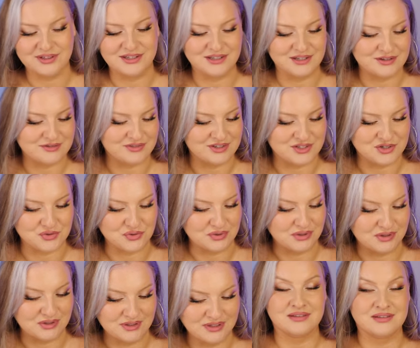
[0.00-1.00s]

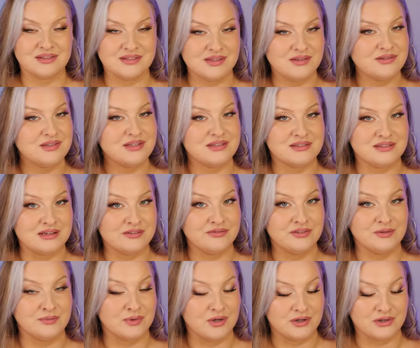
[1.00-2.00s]
individual. This sounds like it's
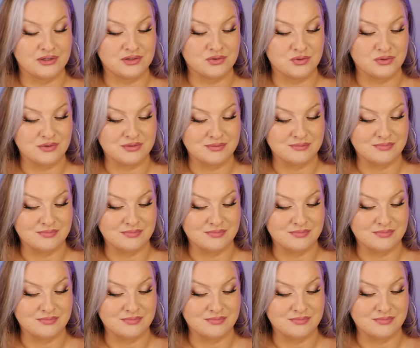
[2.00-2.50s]
definitely marketed towards